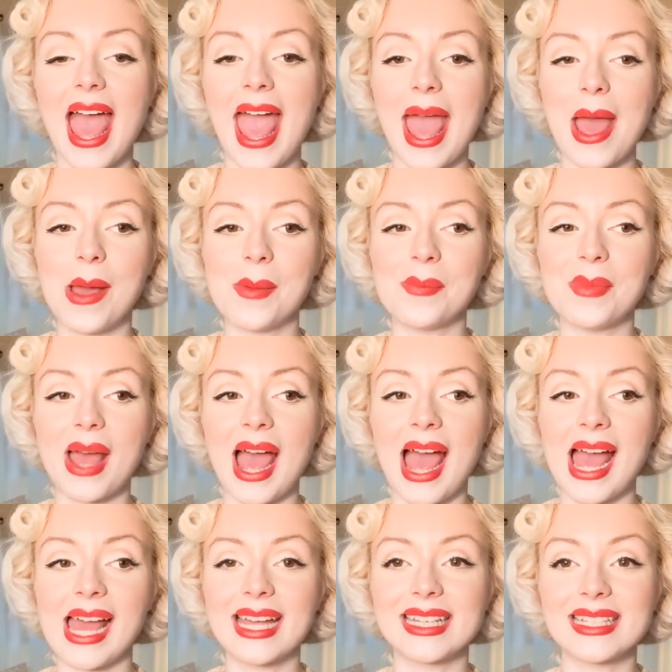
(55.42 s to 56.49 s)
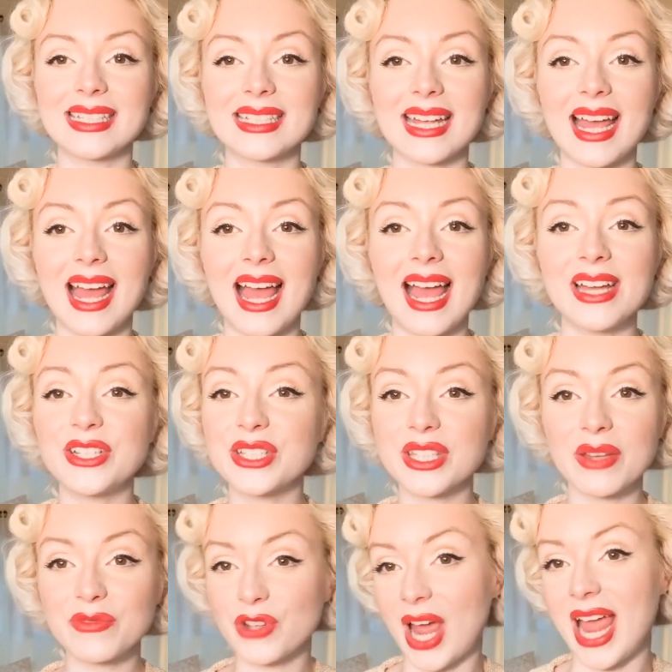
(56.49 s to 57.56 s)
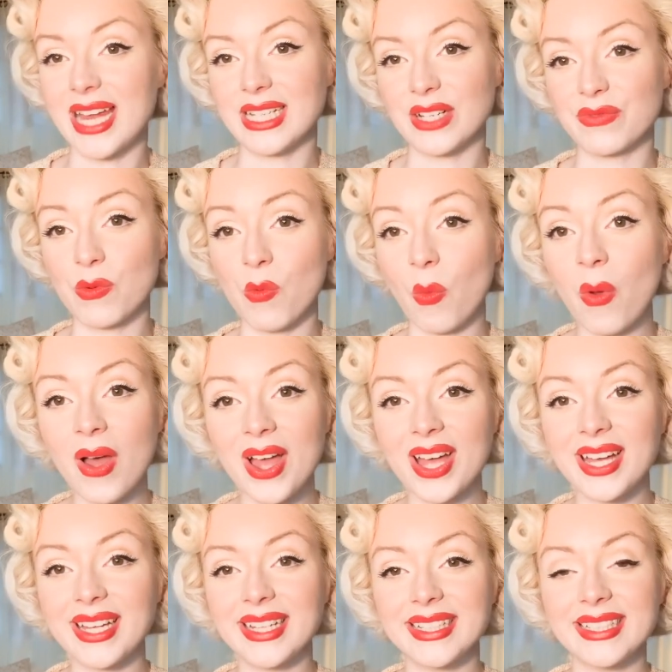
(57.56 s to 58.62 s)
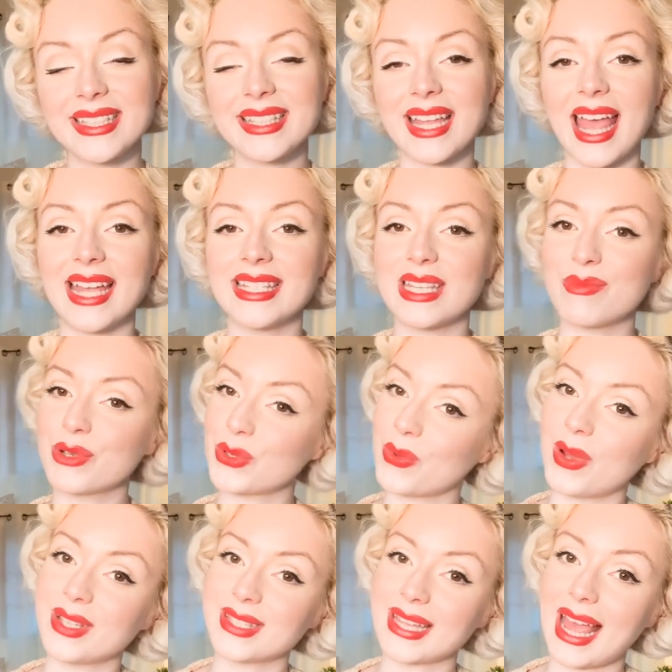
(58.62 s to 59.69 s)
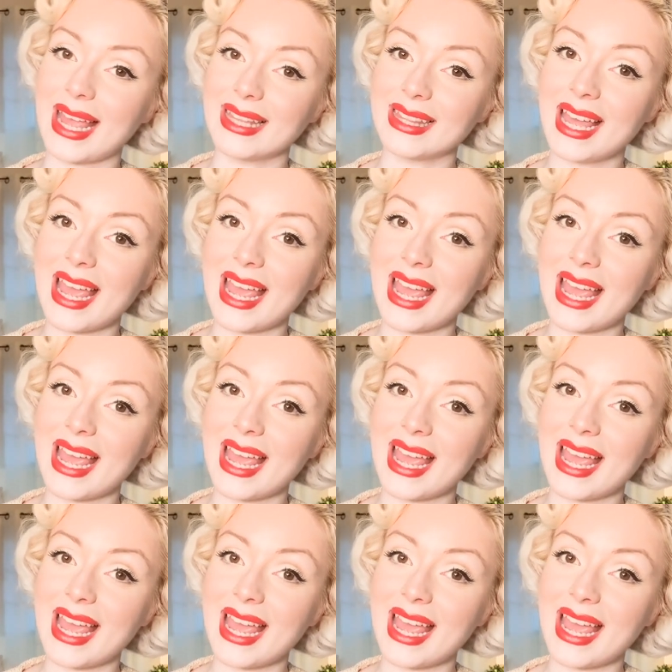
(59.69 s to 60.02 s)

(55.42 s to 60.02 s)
And I just love trying different ones and see which ones I